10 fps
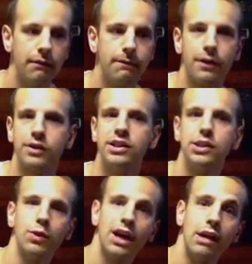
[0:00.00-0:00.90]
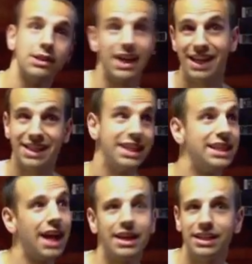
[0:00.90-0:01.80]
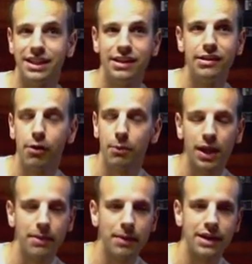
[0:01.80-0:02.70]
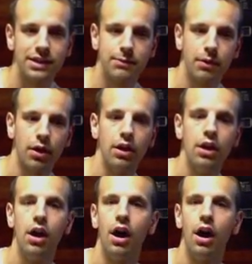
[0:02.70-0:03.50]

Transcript: versus when I was 18, 19, you know, playing basketball,